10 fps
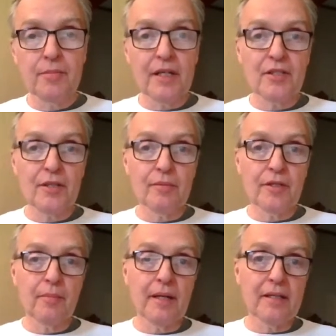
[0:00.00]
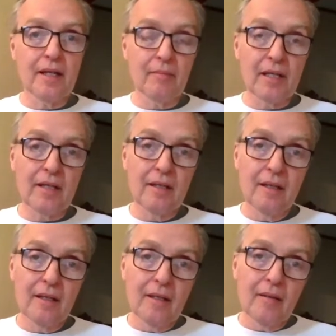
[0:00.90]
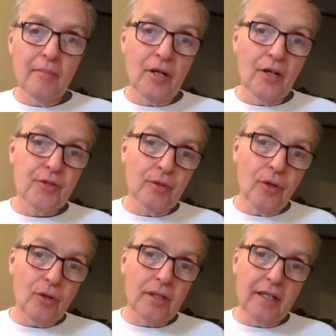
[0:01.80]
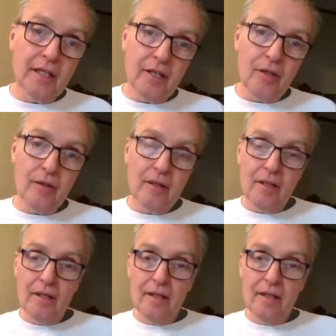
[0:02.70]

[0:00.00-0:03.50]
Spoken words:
especially with the pandemic, but also locally here.